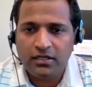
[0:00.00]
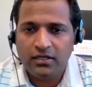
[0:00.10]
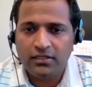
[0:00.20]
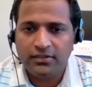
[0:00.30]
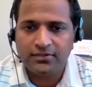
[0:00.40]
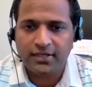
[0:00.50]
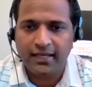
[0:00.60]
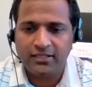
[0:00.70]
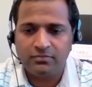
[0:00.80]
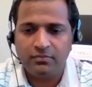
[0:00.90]
in this
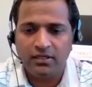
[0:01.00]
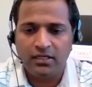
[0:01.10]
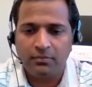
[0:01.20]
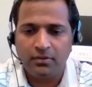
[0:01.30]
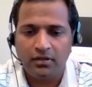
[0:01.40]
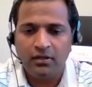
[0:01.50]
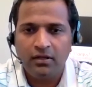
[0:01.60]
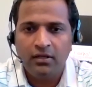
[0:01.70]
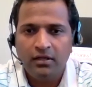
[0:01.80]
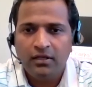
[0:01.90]
case, multiple
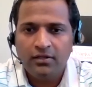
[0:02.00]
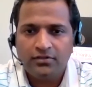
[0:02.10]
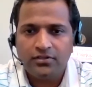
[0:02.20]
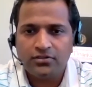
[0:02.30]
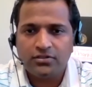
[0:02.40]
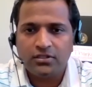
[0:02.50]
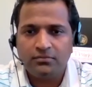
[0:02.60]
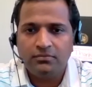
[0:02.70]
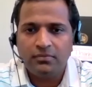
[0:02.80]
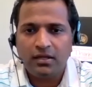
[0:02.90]

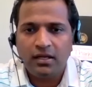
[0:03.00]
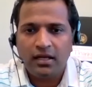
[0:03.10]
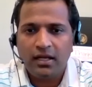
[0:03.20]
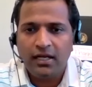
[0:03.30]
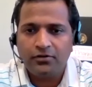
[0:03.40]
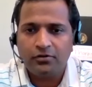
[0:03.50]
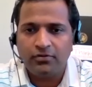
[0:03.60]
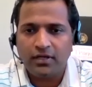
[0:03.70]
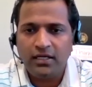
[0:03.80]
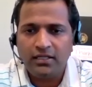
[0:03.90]
system
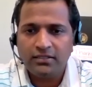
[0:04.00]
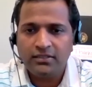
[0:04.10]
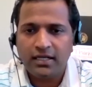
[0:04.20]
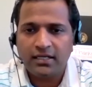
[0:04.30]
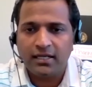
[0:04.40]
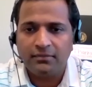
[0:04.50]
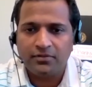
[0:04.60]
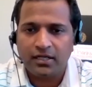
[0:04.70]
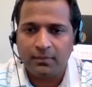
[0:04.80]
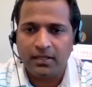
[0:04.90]
atrophy, that I'm
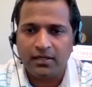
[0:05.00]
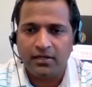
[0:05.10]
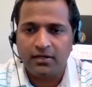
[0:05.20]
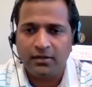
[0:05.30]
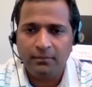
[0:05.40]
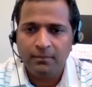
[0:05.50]
typing here.